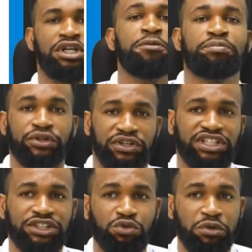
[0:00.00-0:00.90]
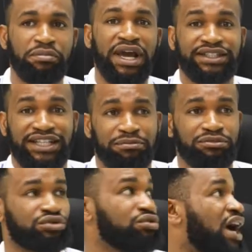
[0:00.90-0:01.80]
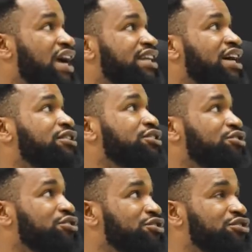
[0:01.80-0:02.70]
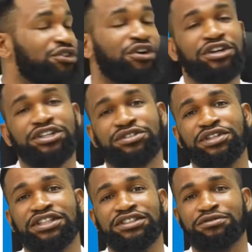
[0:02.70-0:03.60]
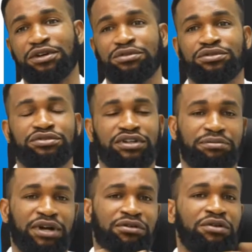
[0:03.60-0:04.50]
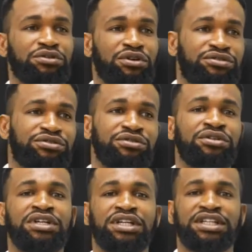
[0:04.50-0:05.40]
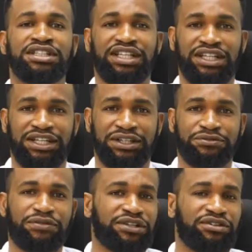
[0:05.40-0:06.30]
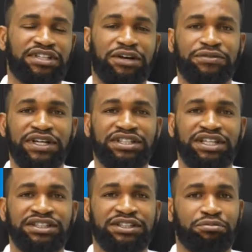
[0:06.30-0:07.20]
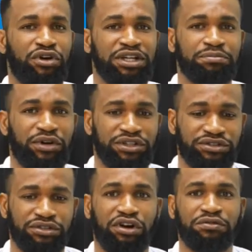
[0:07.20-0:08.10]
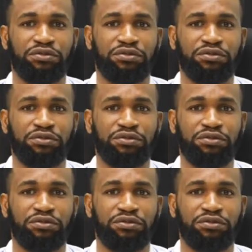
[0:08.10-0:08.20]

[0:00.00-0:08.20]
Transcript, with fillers: impurities will make them to either reduce or increase. When we go to the factors affecting the boiling point of